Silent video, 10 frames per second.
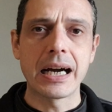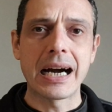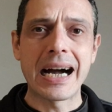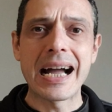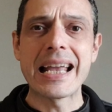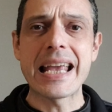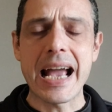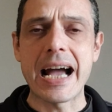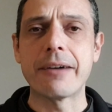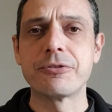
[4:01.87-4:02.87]
I
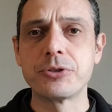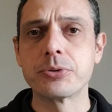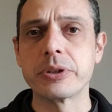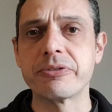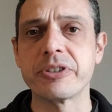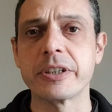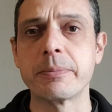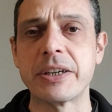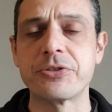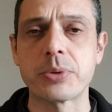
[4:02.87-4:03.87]
have to rethink
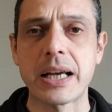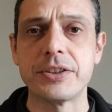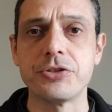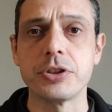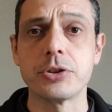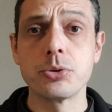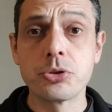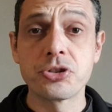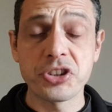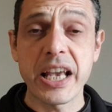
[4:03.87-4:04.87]
my strategy to
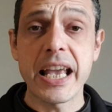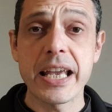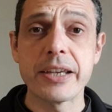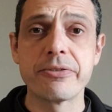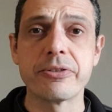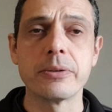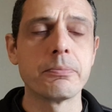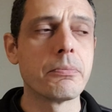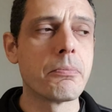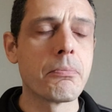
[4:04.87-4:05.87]
save
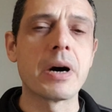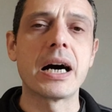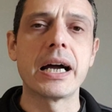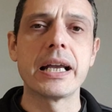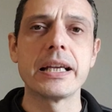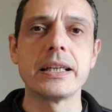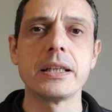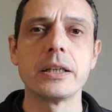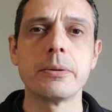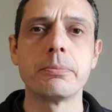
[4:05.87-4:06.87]
my
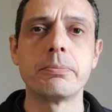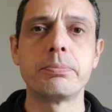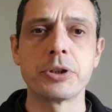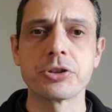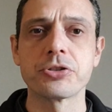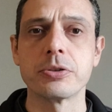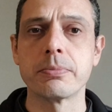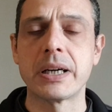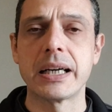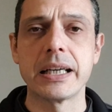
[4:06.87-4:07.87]
person,
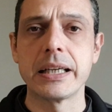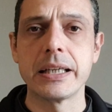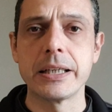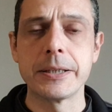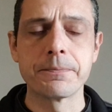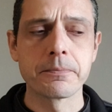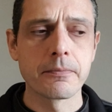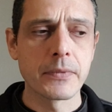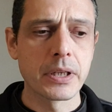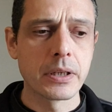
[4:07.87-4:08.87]
my
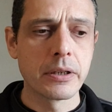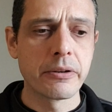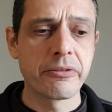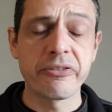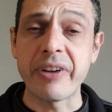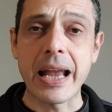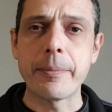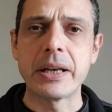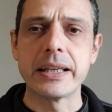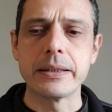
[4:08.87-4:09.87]

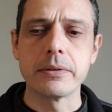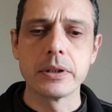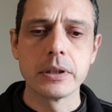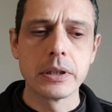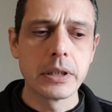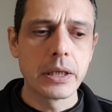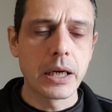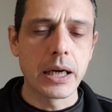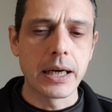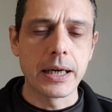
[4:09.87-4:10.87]
family,
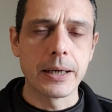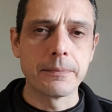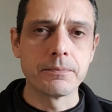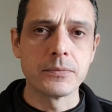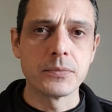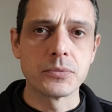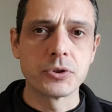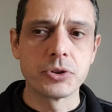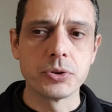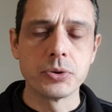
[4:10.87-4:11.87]

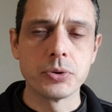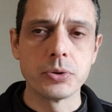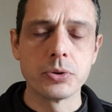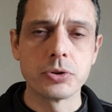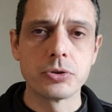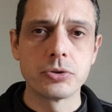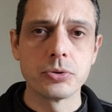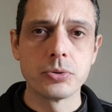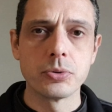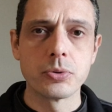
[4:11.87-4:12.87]
to
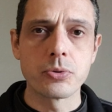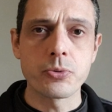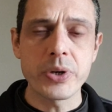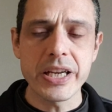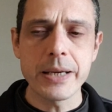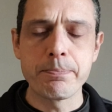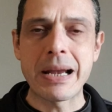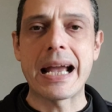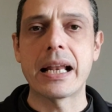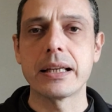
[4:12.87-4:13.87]

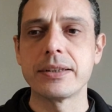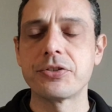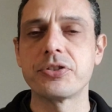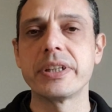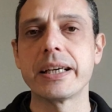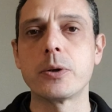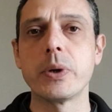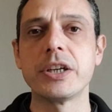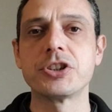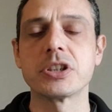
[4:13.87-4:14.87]
rebalance the
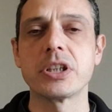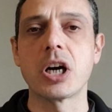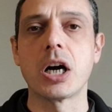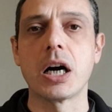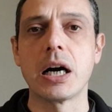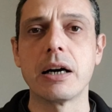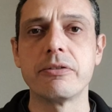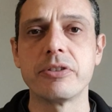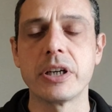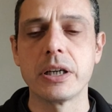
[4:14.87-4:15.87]
equation of